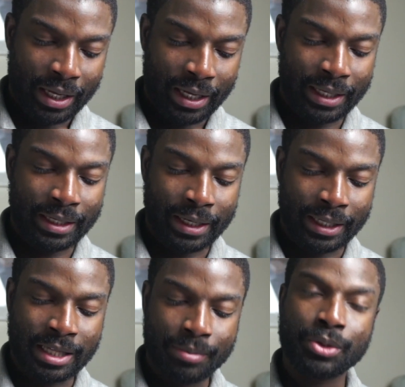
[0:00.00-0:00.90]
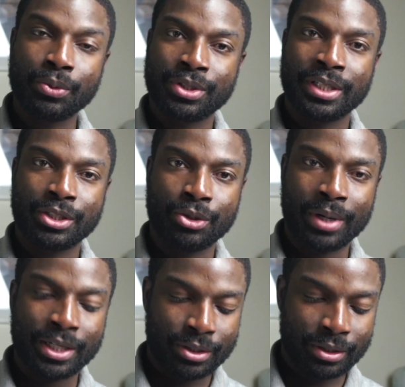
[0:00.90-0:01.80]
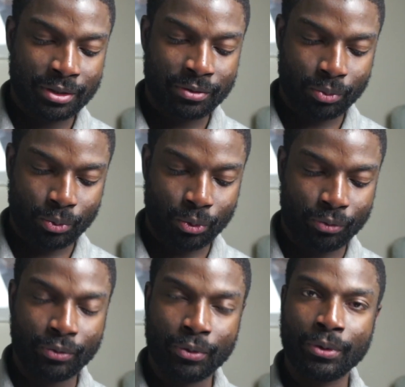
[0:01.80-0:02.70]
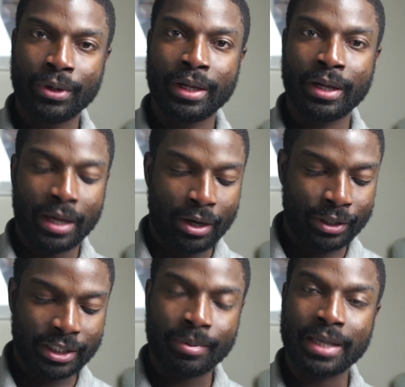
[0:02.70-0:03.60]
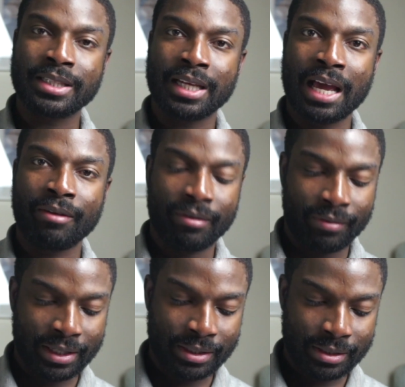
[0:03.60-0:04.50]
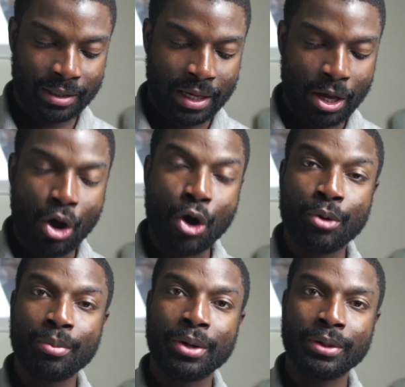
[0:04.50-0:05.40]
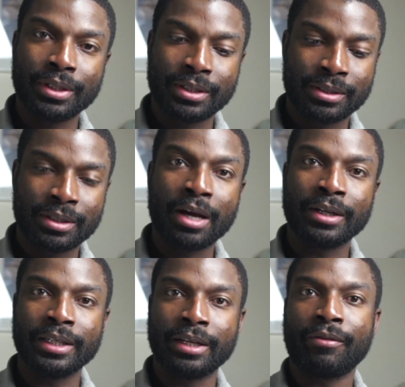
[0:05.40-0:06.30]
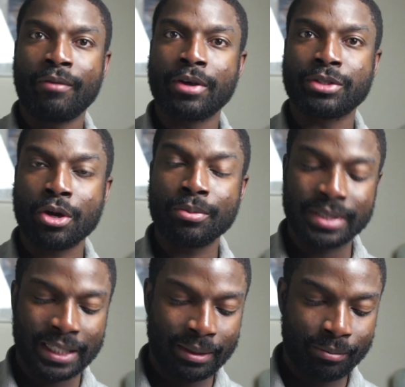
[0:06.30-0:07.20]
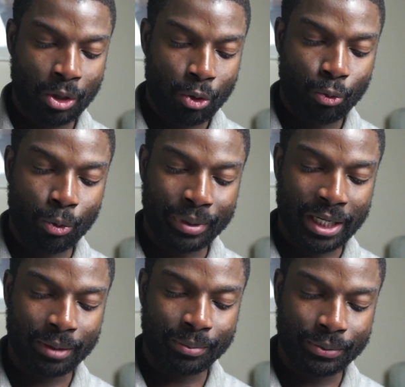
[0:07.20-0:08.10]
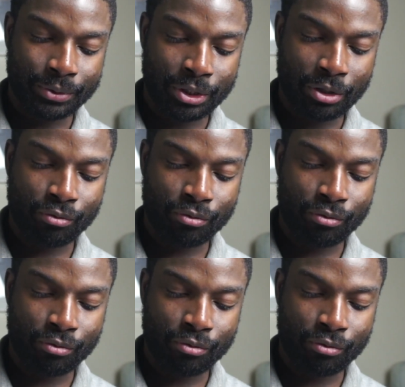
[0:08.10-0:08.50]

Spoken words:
in exceptional situations or for unexpected life events, homeowners under the first home scheme will be able to